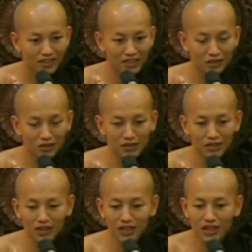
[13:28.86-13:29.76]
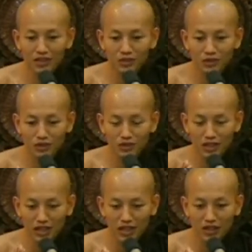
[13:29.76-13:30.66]
Just you ignore and you should
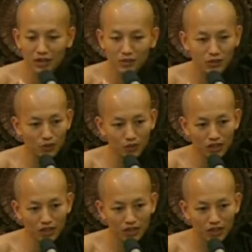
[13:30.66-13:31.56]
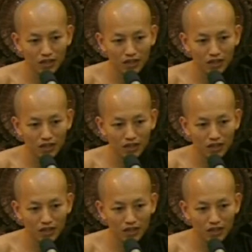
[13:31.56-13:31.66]
take care of your way.